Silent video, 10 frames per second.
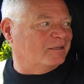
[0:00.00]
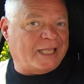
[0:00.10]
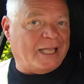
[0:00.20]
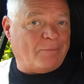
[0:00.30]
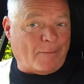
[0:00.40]

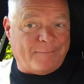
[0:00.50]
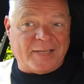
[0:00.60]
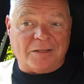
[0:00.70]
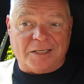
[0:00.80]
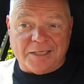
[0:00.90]

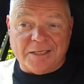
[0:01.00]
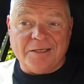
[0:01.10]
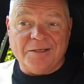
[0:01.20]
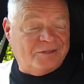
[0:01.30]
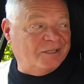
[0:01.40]

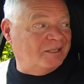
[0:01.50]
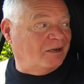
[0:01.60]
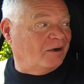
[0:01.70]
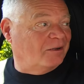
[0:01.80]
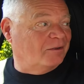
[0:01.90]
capability
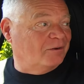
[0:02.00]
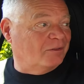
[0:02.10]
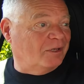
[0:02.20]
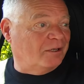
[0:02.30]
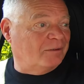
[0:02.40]

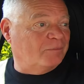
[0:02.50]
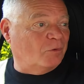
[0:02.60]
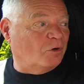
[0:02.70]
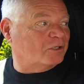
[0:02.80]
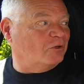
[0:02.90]
the
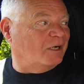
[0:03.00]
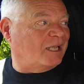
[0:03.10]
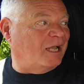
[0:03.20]
work truck